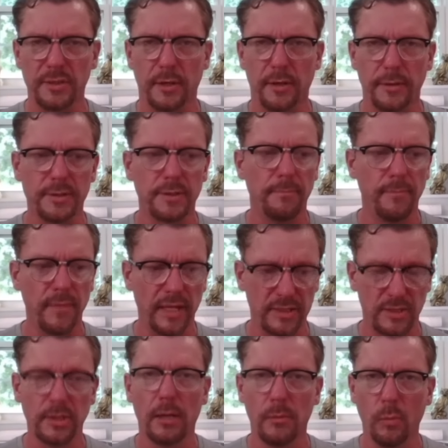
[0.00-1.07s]
research
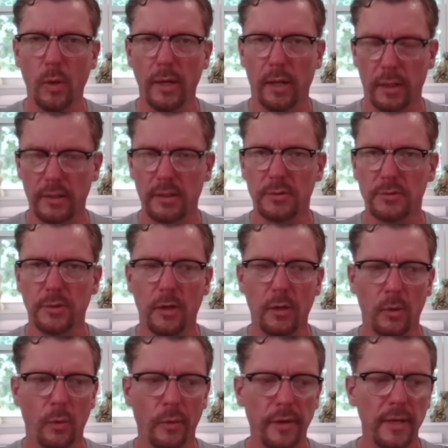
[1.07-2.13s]
that's done well and
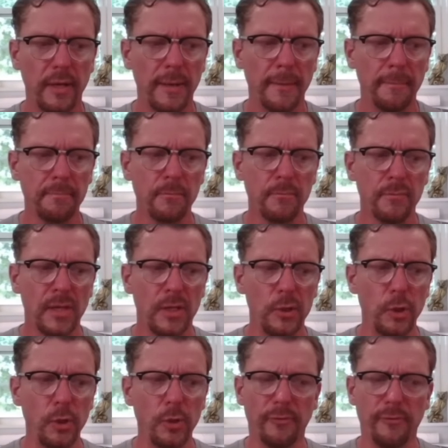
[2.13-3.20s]
controlled,
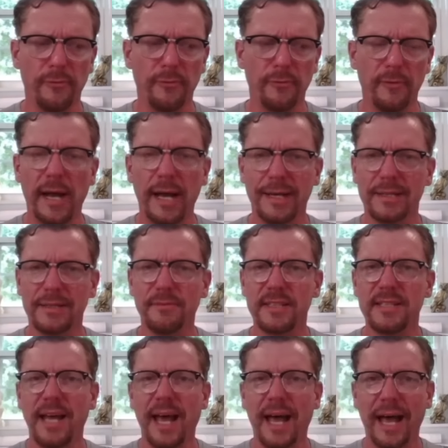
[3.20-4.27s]
you either find
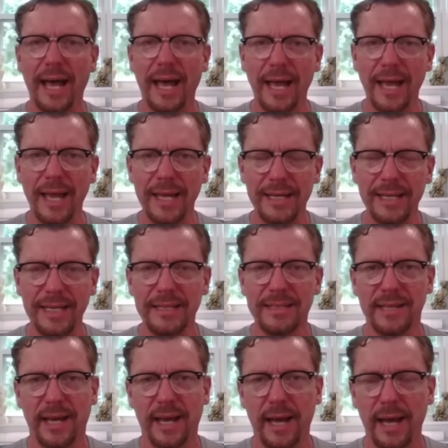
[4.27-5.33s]
a
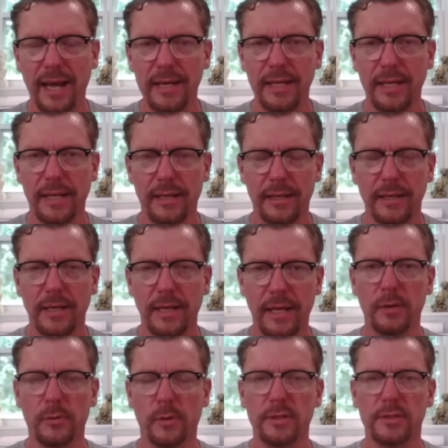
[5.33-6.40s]
tiny, tiny
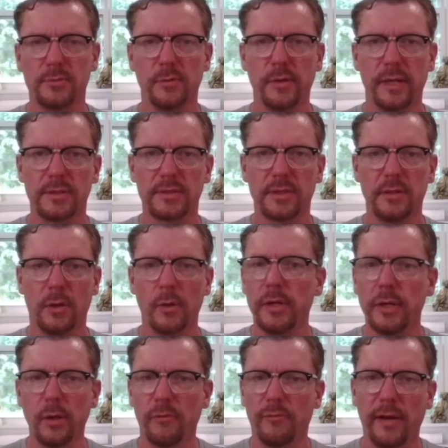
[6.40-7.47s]
increased risk,
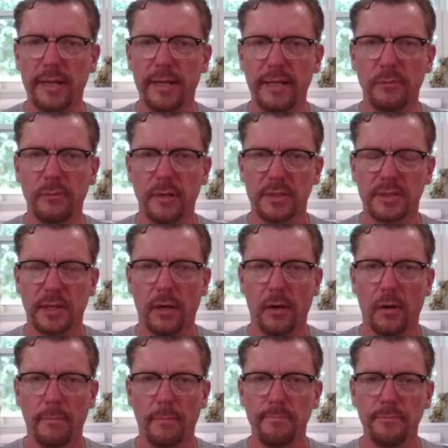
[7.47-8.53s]
or you don't find any risk
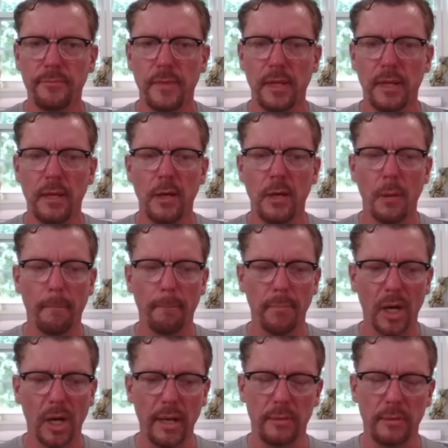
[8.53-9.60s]
at all.
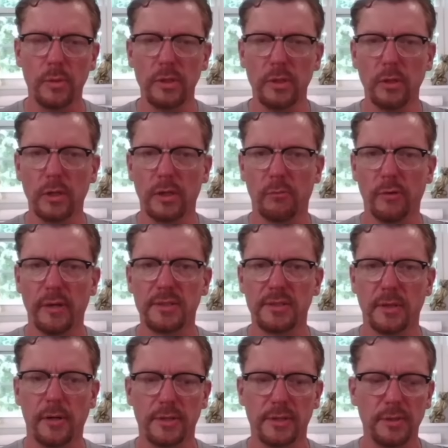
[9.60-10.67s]
But when you look at
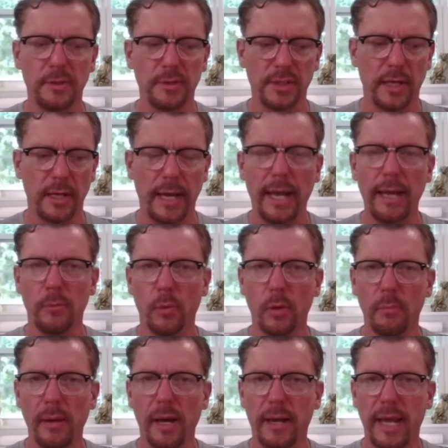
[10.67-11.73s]
research and you say, hey,
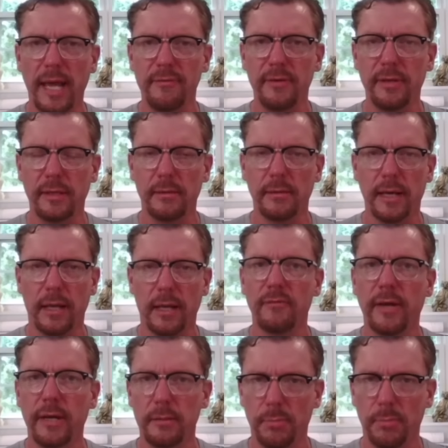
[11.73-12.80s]
what about having
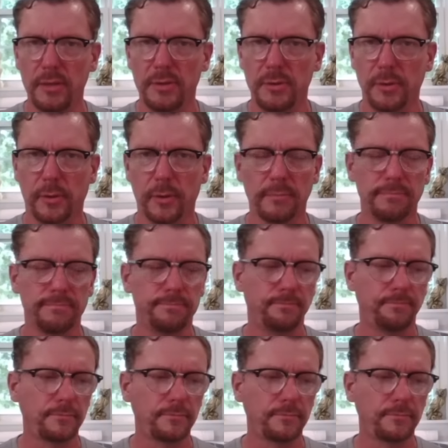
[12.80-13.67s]
elevated blood sugar?